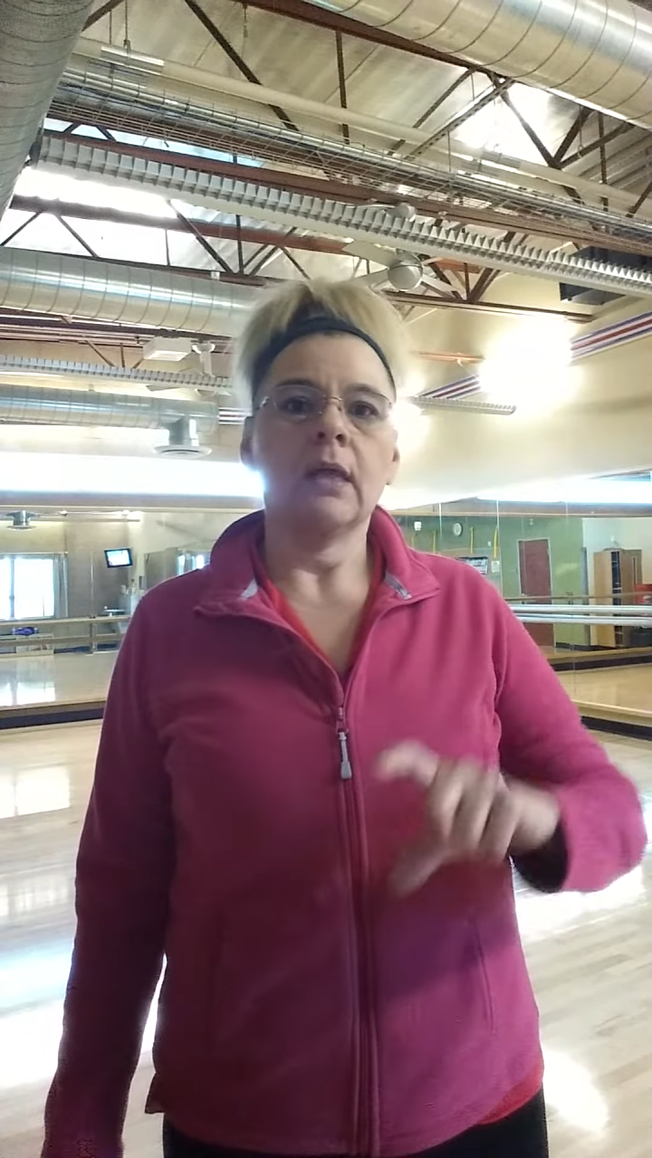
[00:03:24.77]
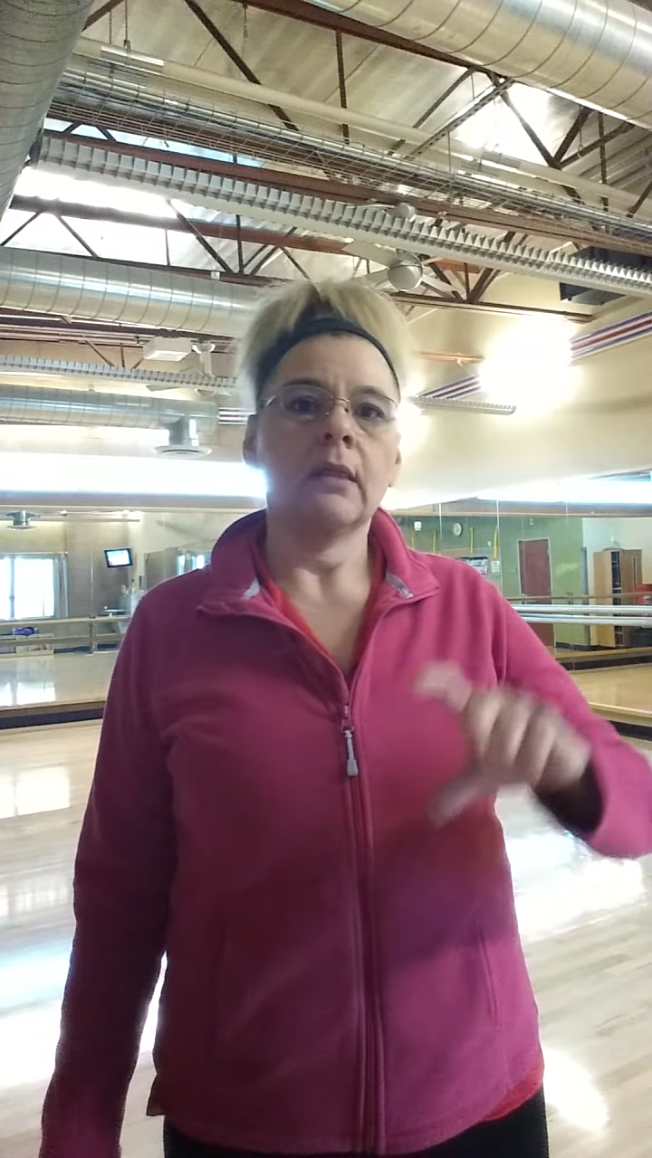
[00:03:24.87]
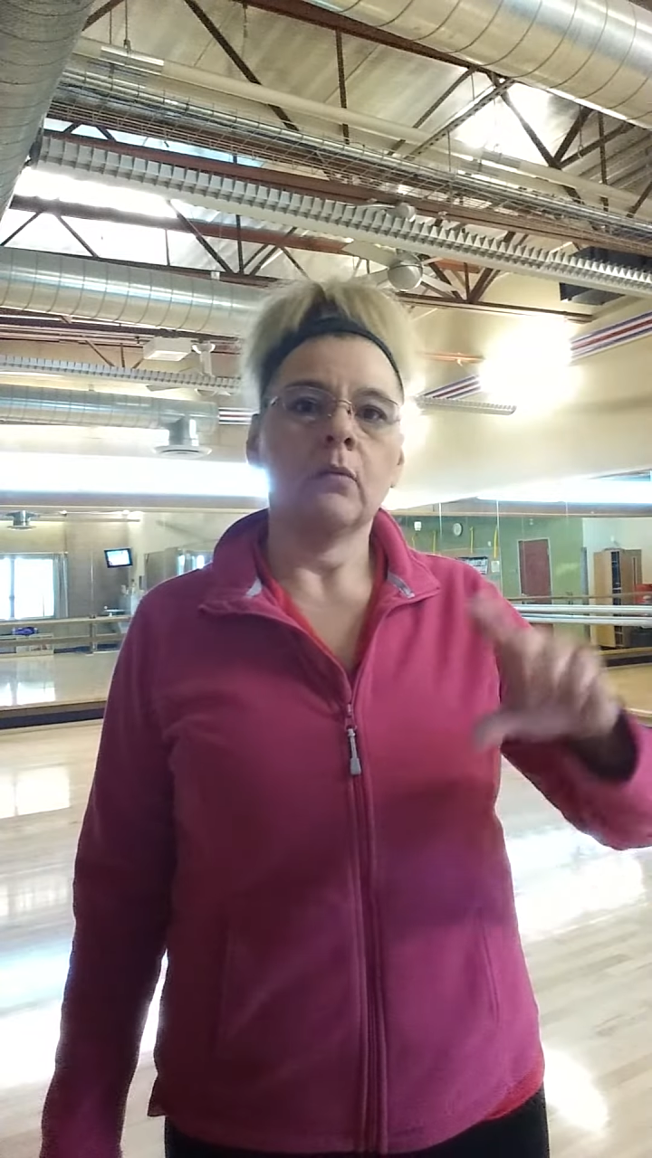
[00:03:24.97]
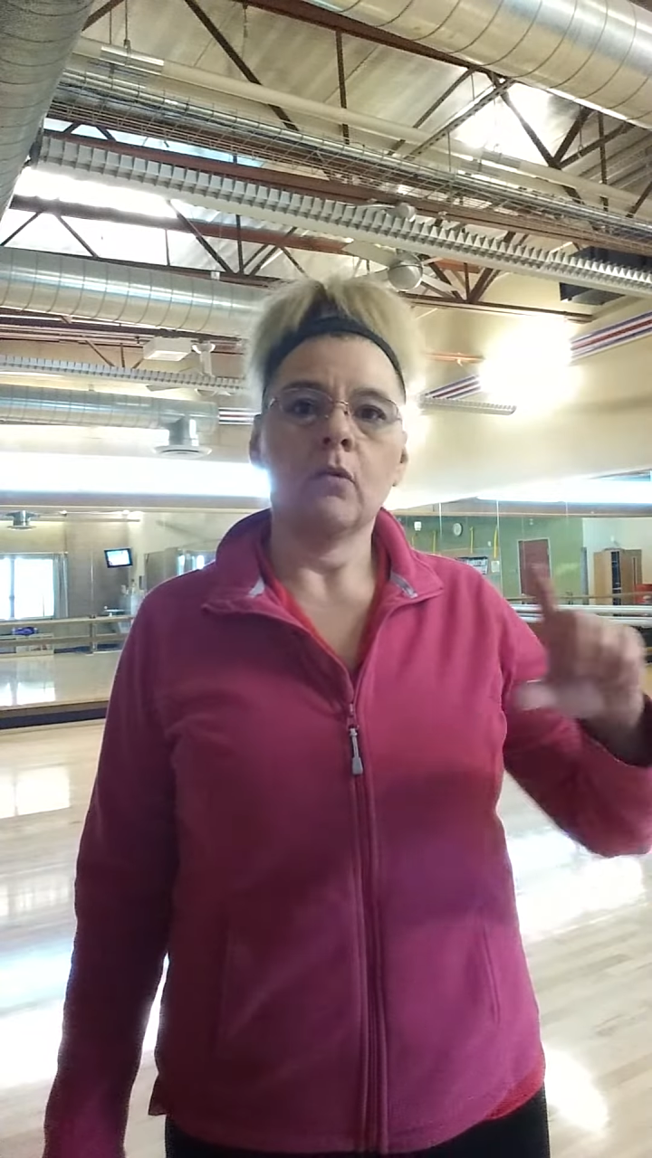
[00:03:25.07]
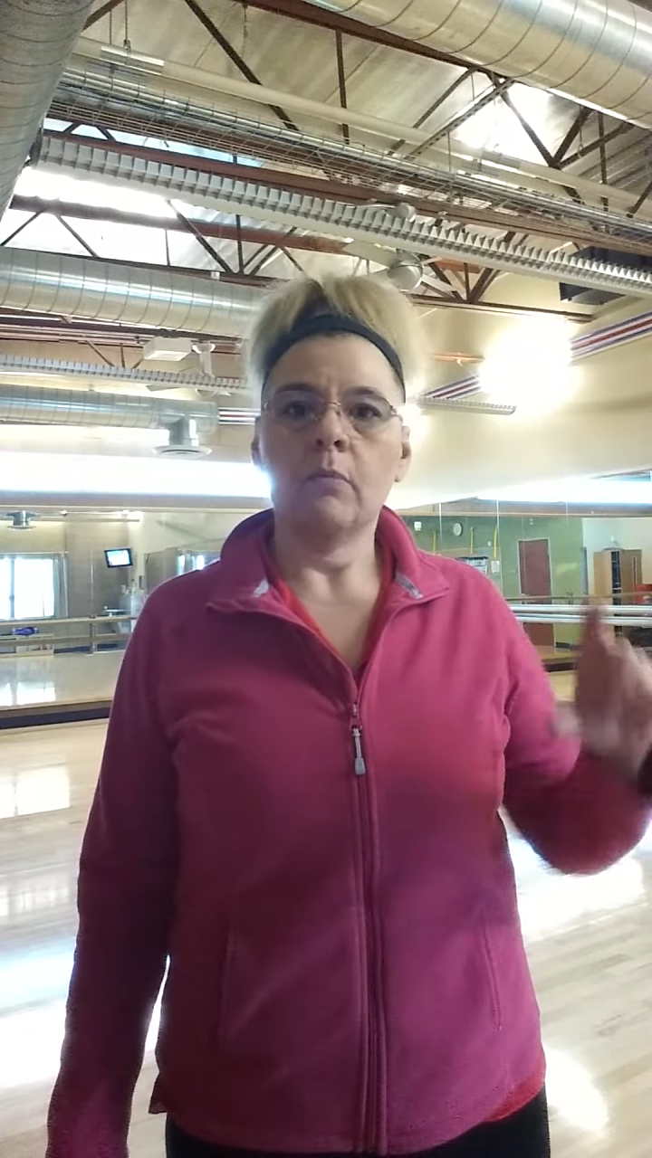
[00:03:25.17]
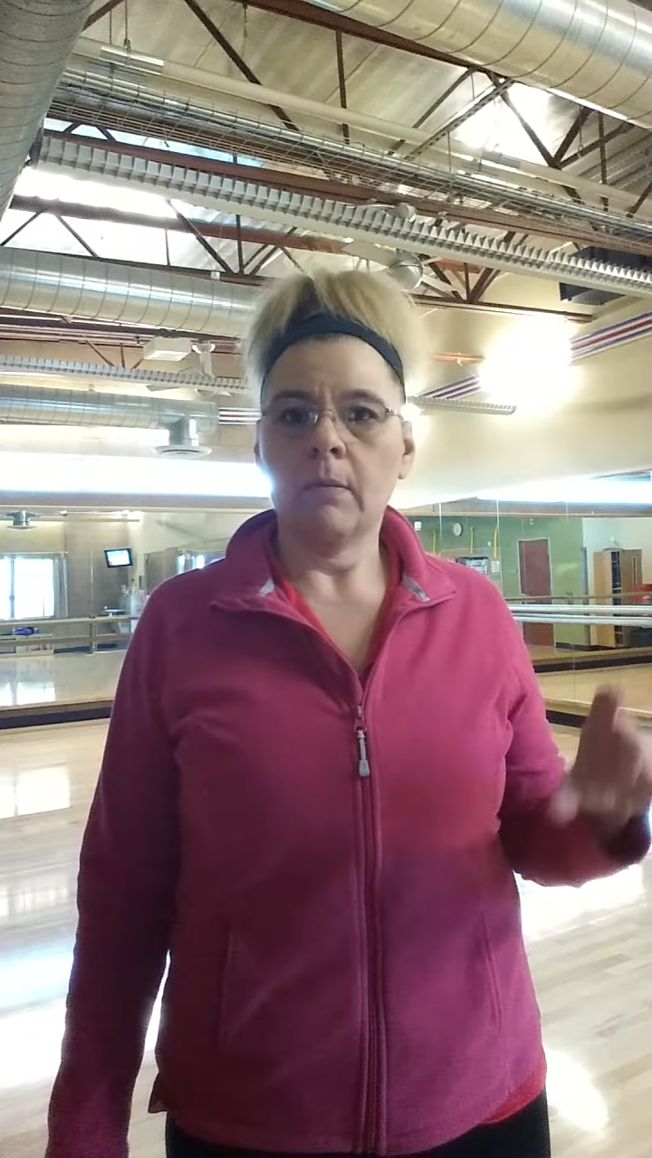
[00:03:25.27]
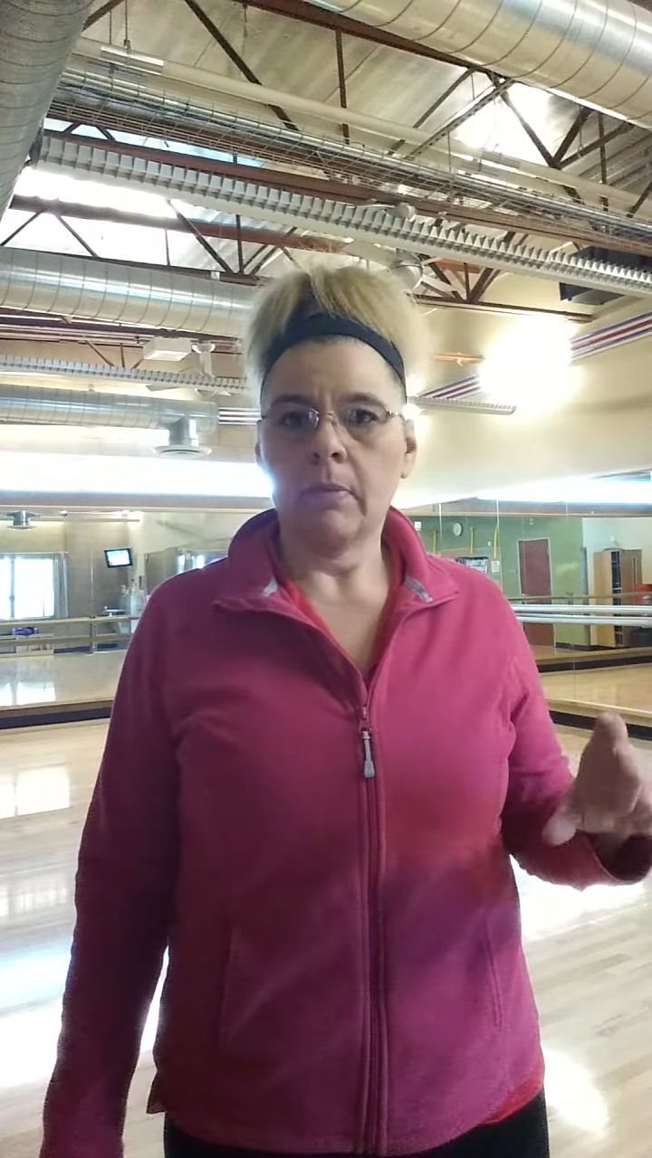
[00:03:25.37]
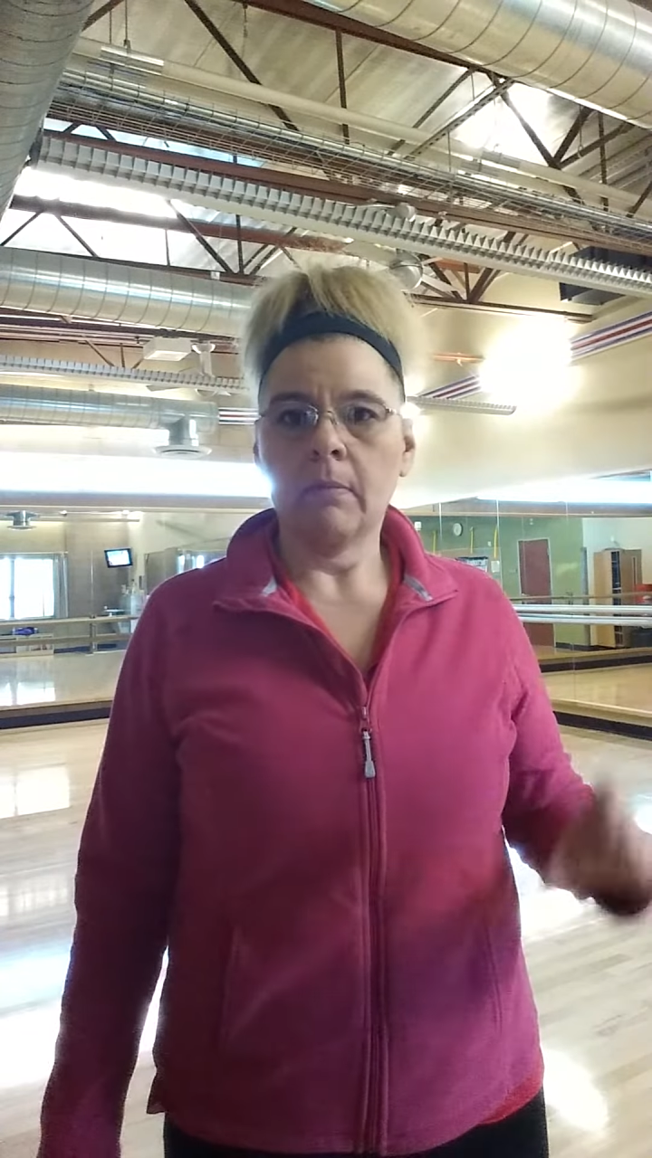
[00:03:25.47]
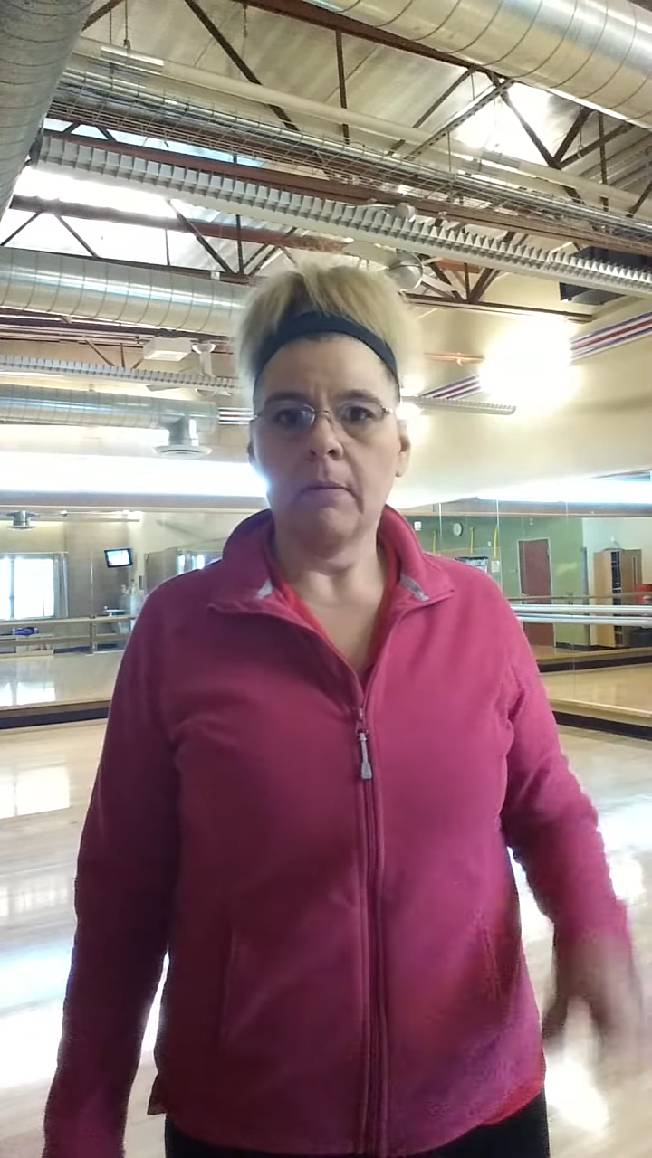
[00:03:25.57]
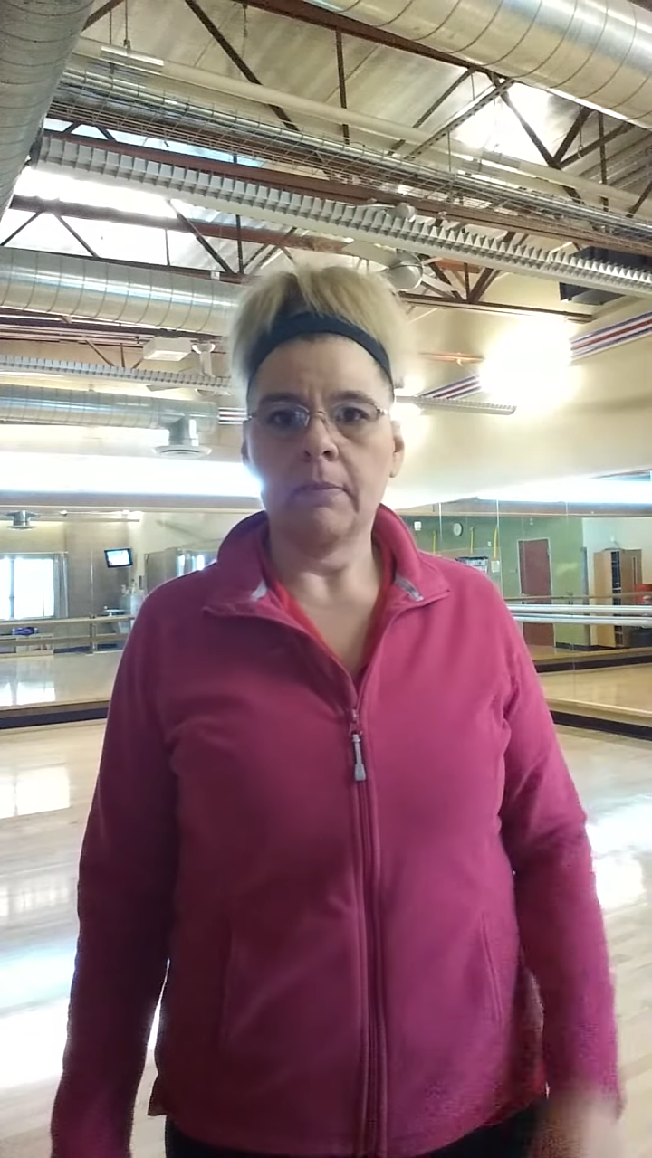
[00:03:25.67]
and then we'll bump
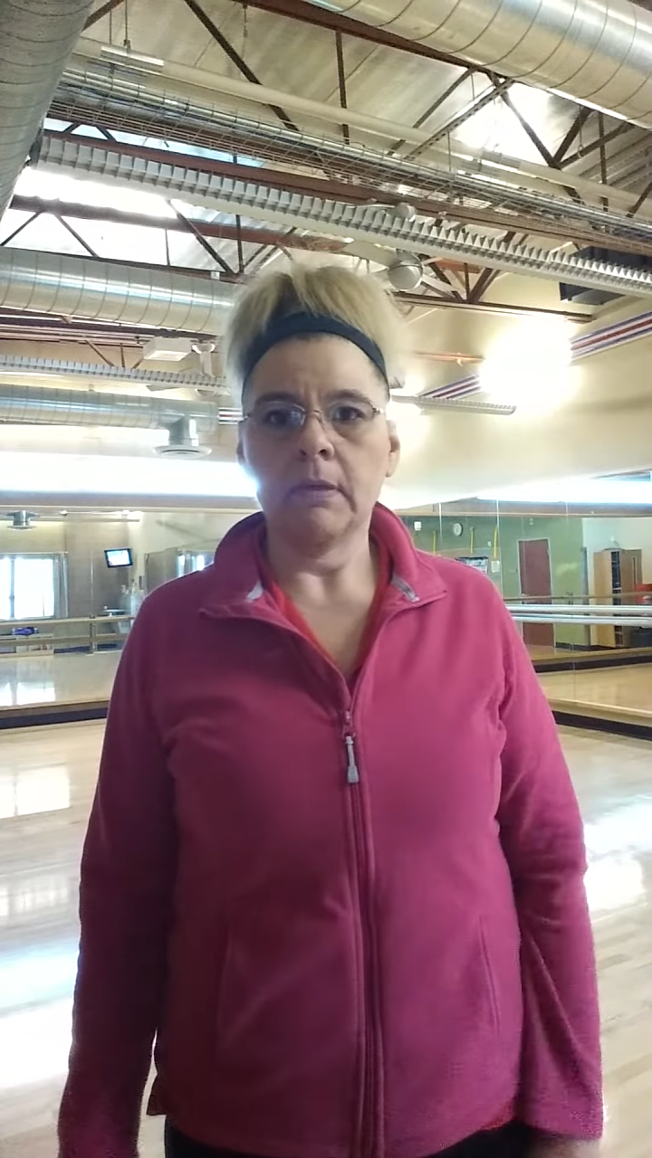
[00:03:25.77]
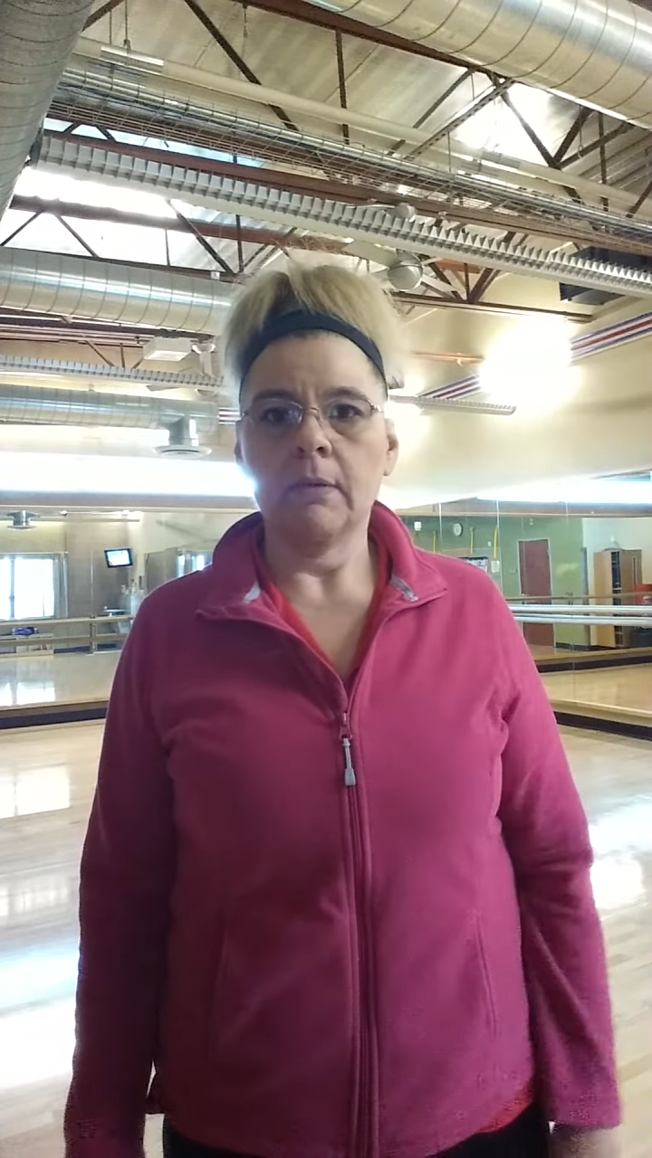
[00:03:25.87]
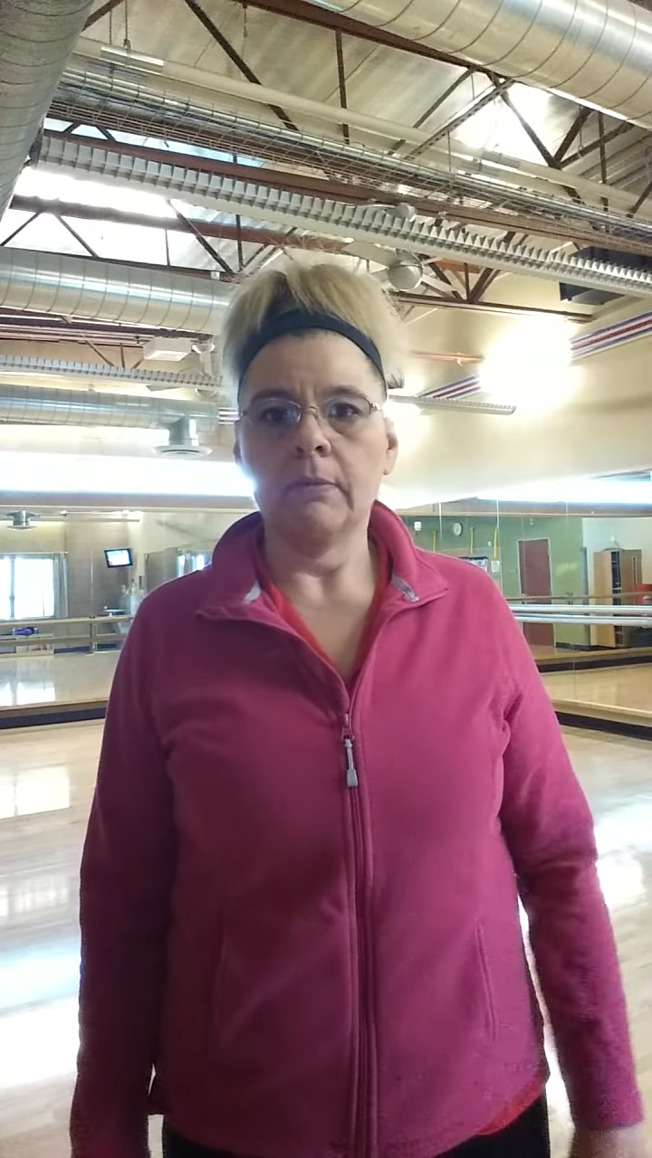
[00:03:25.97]
them up a